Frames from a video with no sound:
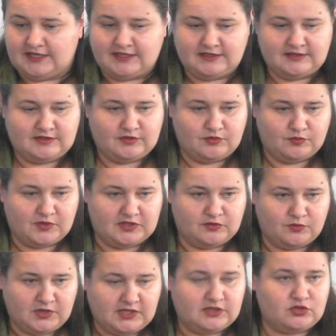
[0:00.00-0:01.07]
And
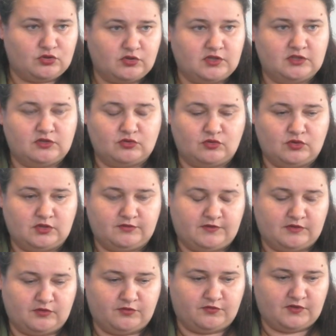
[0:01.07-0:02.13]
when we are talking to all
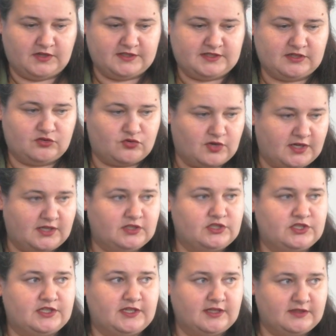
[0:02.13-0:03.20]
of our friends and trying
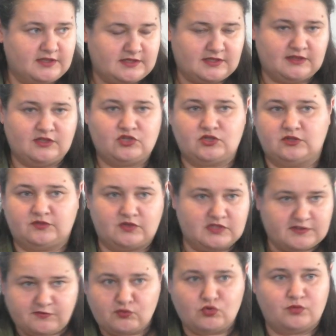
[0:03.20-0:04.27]
to get this additional
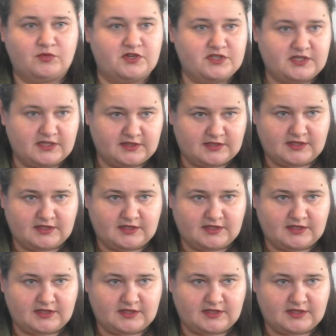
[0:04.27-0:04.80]
transformers and,